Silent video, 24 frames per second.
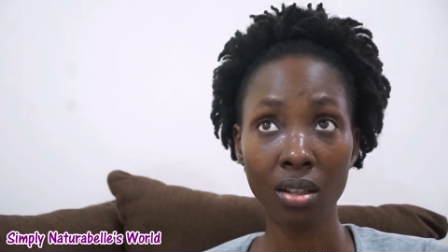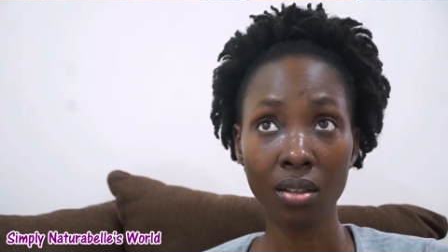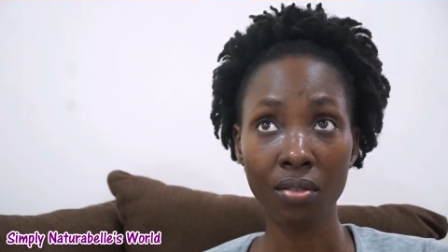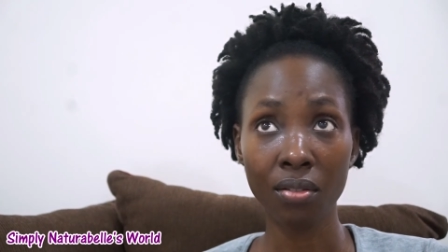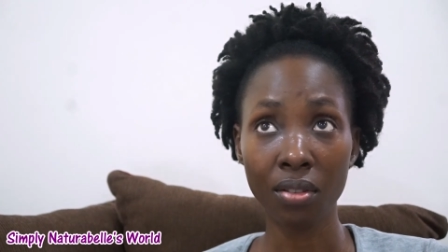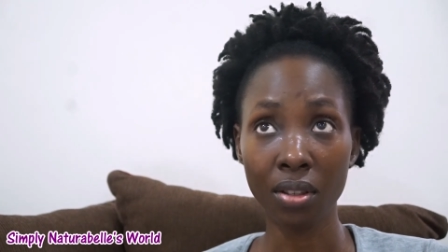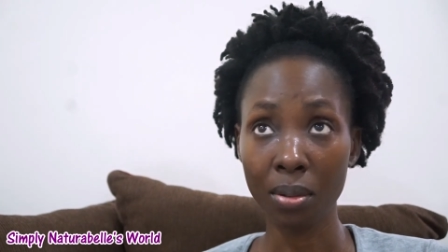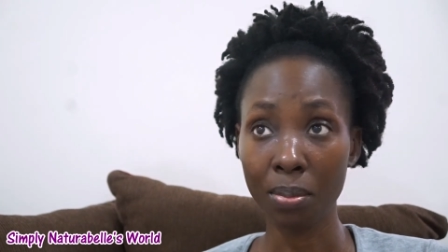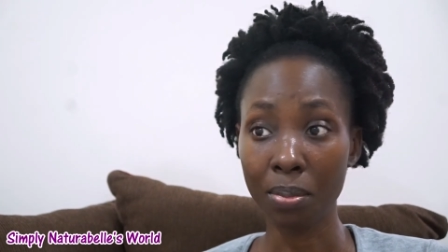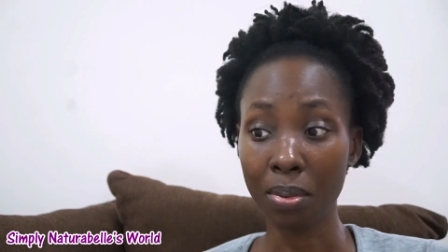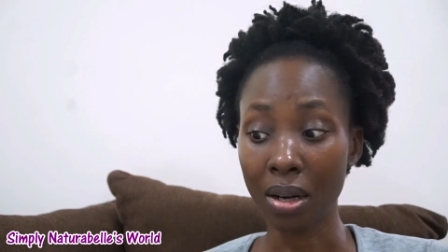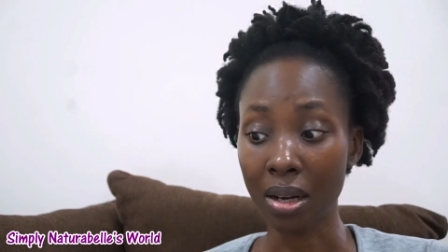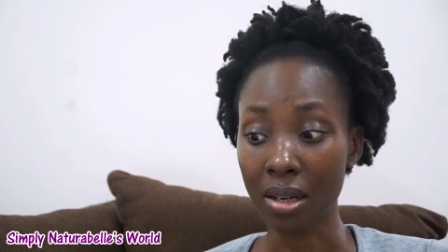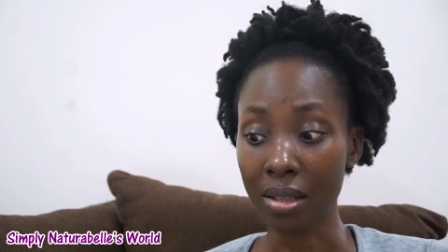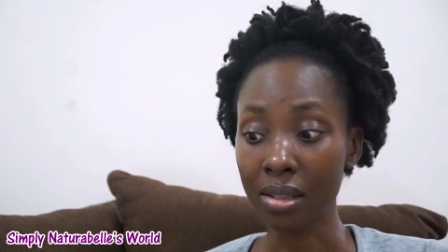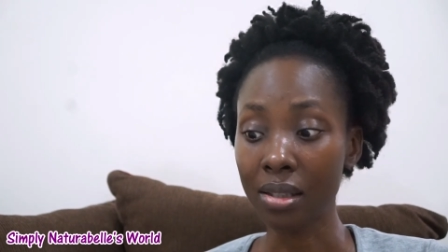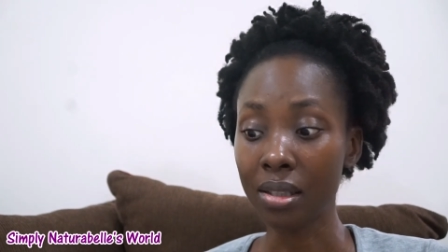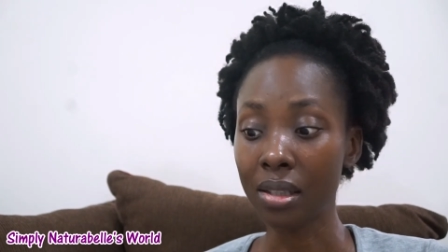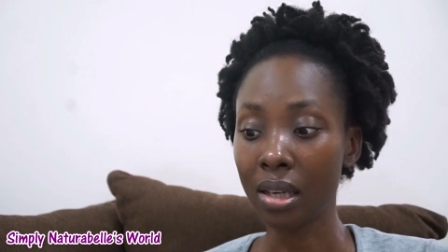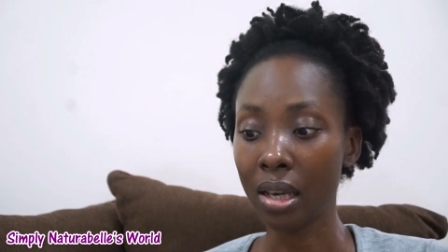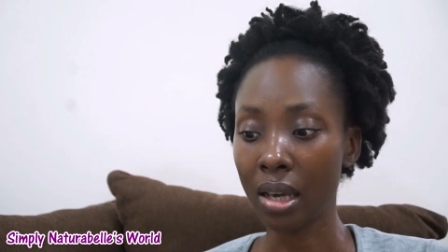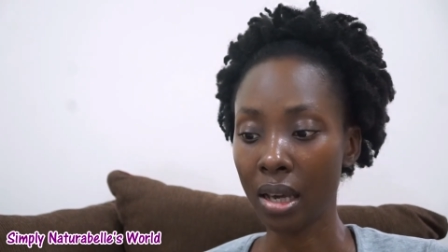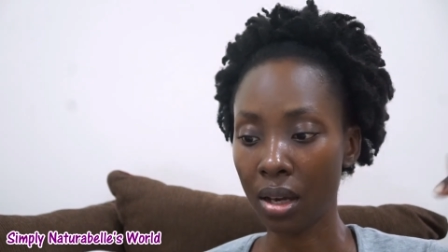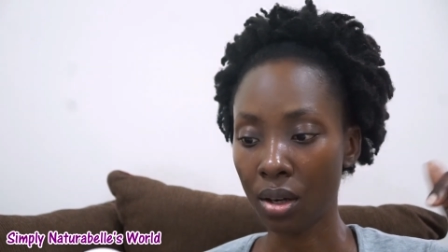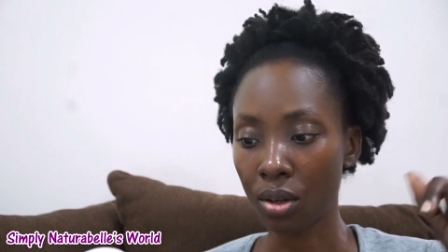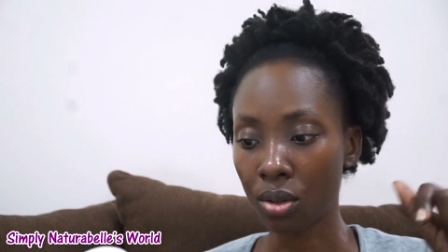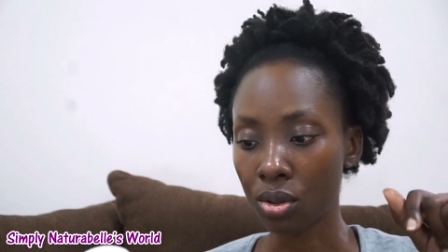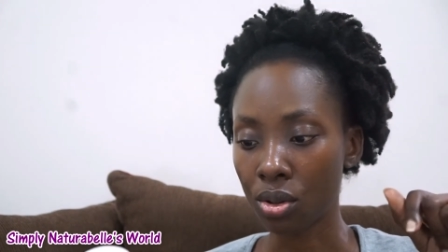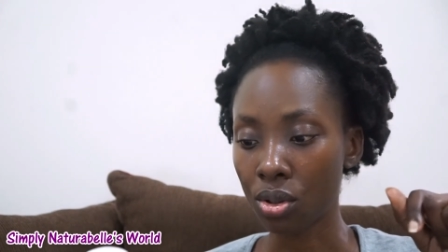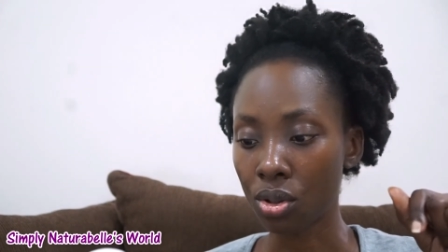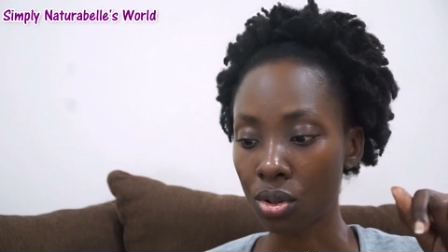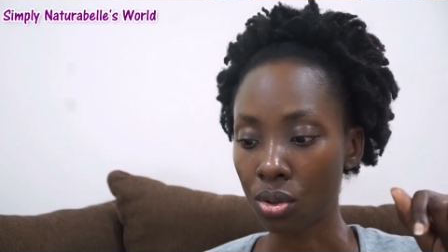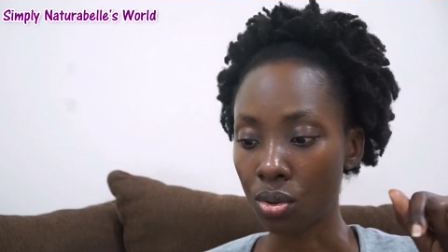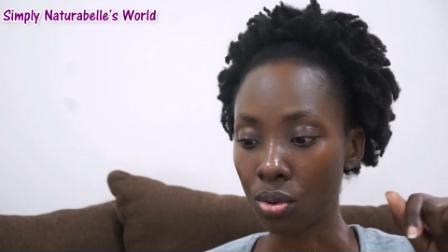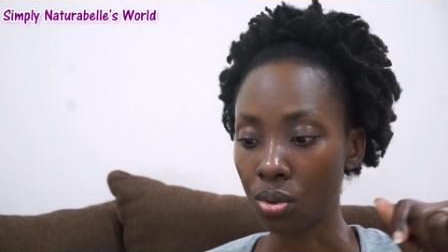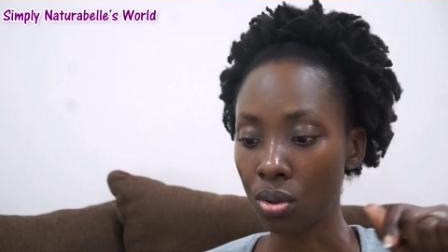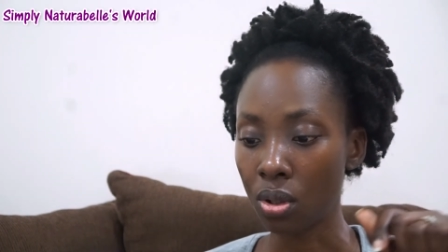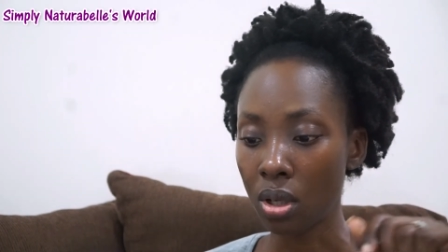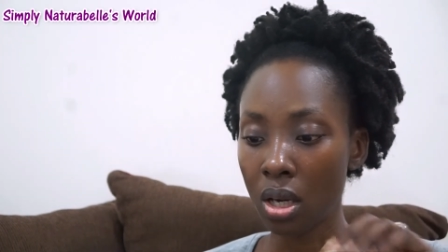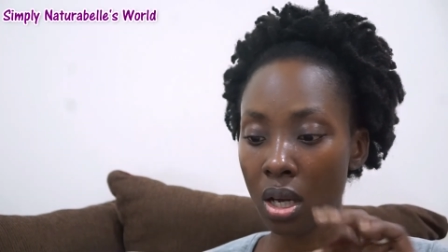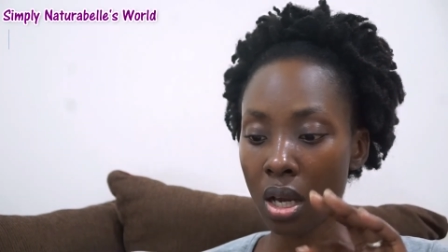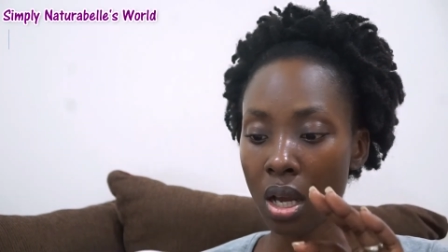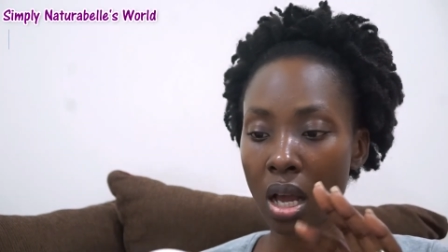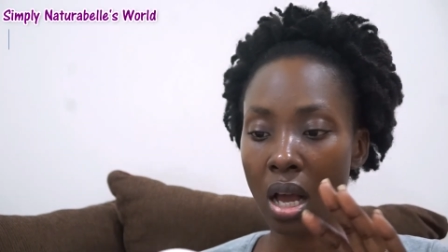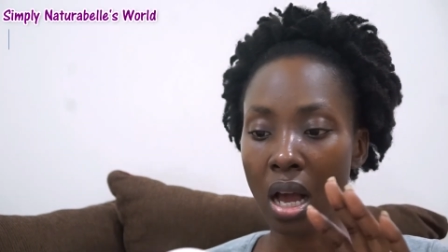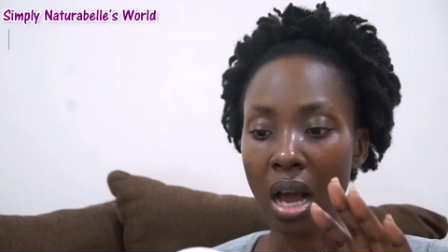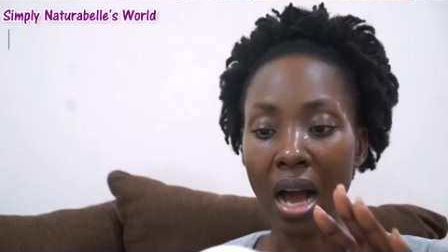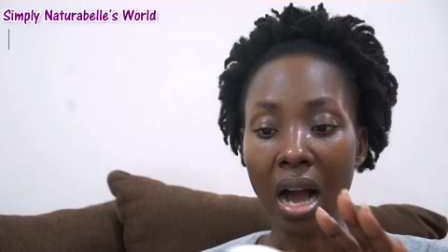the past year or so
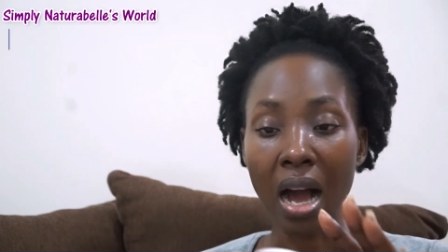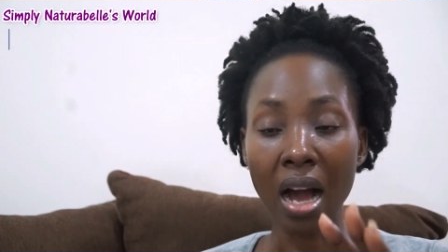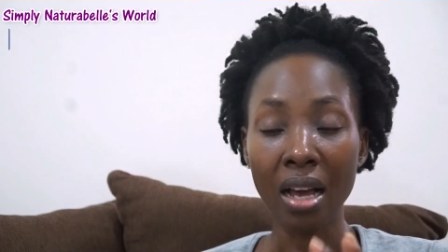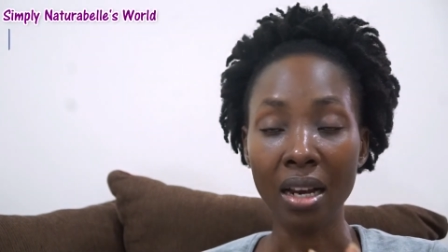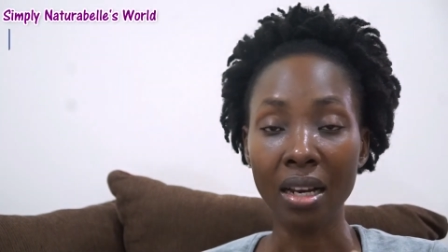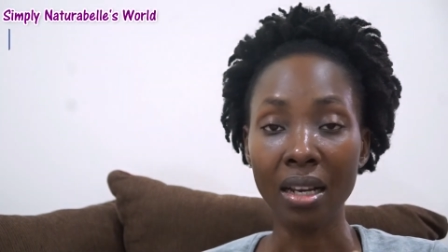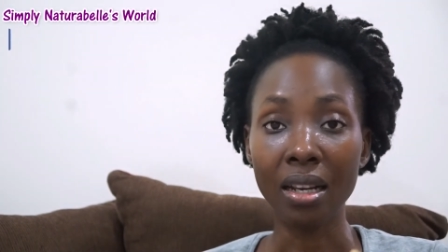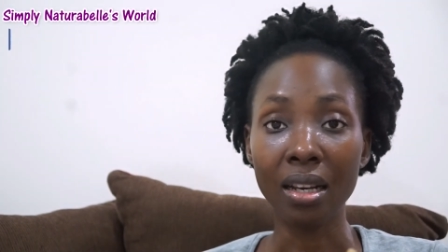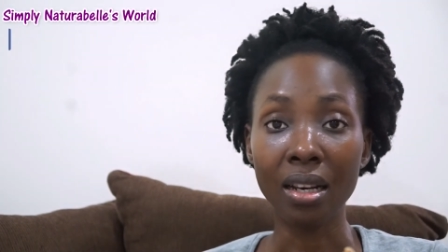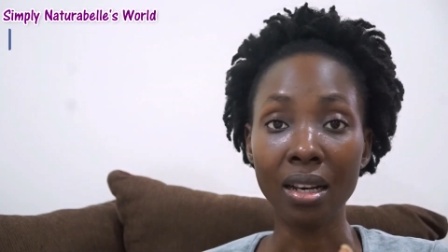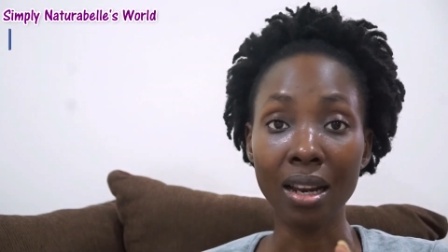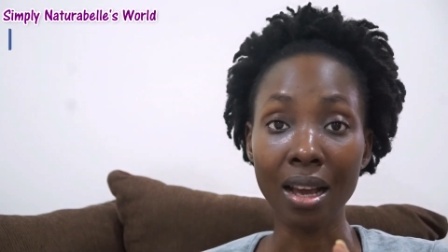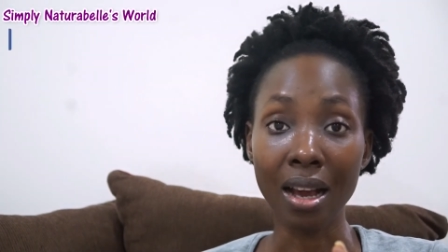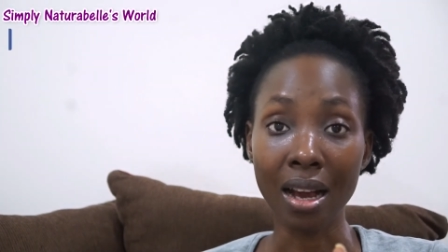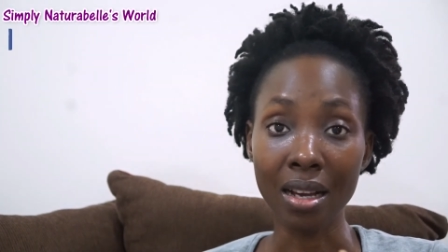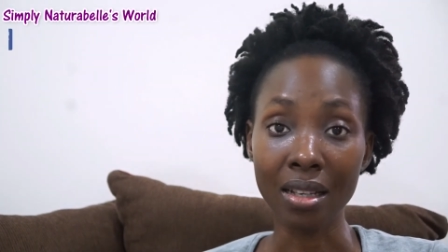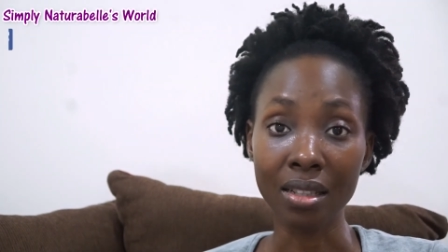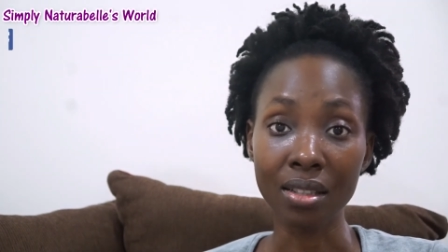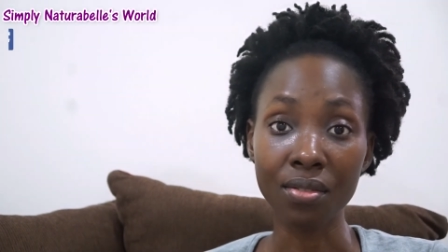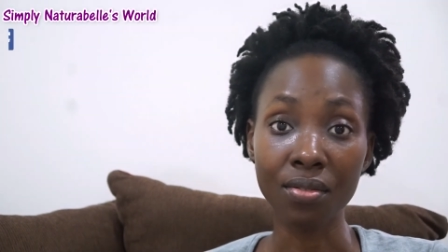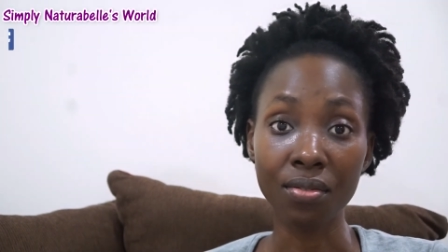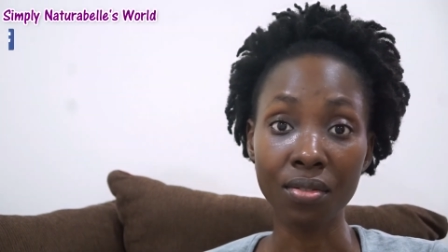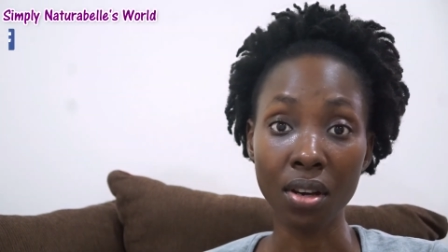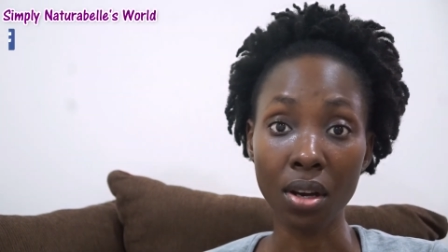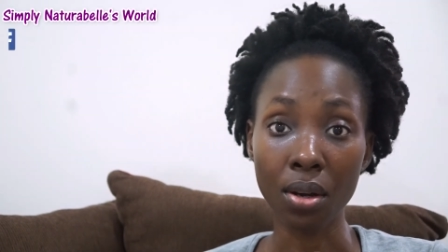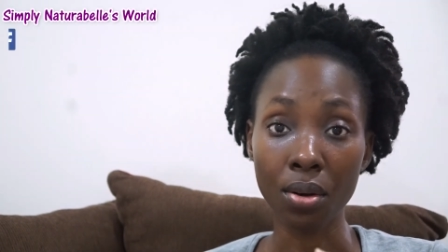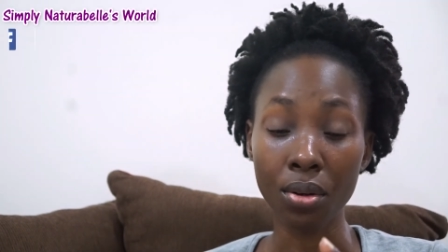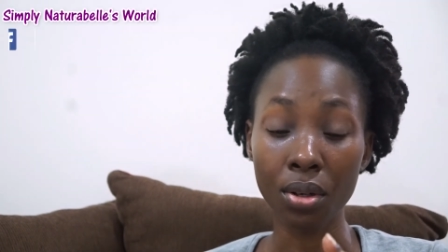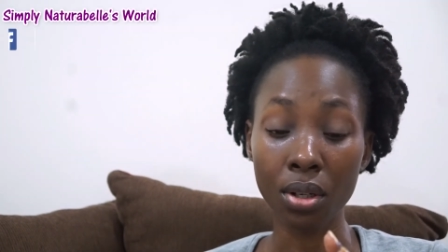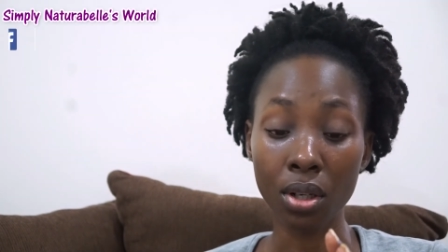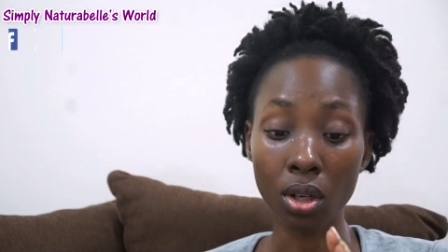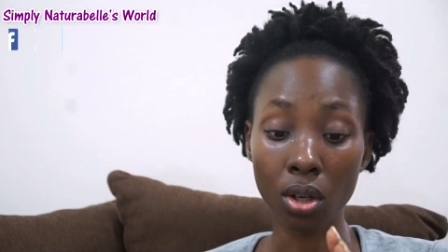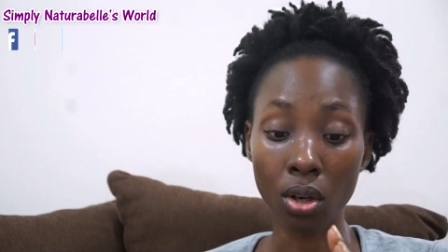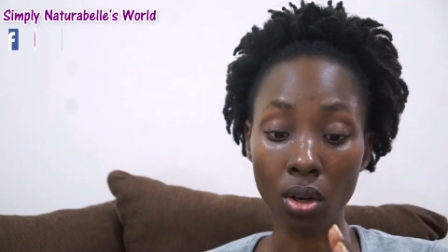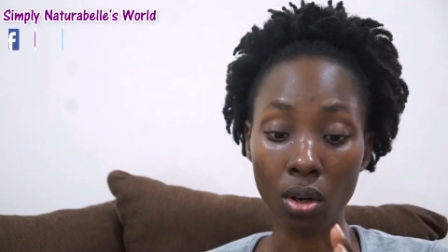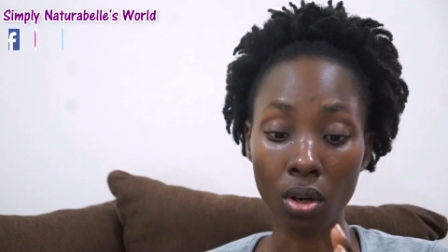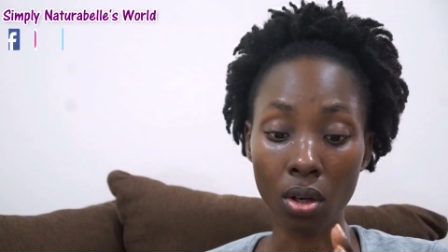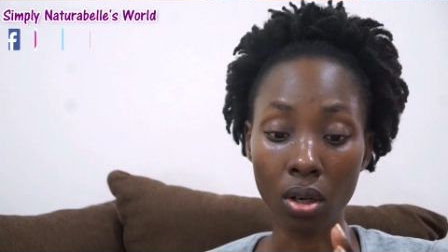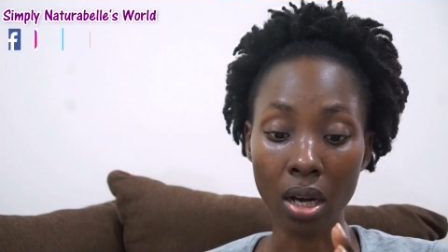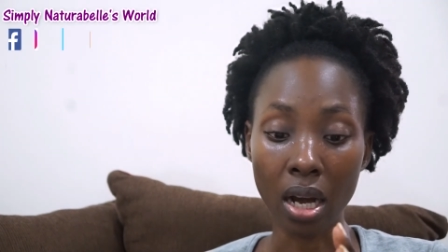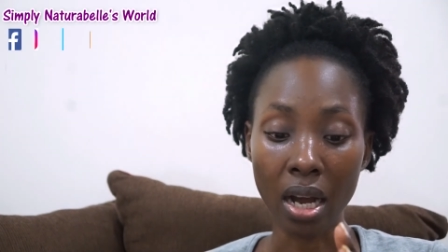and it lasts very long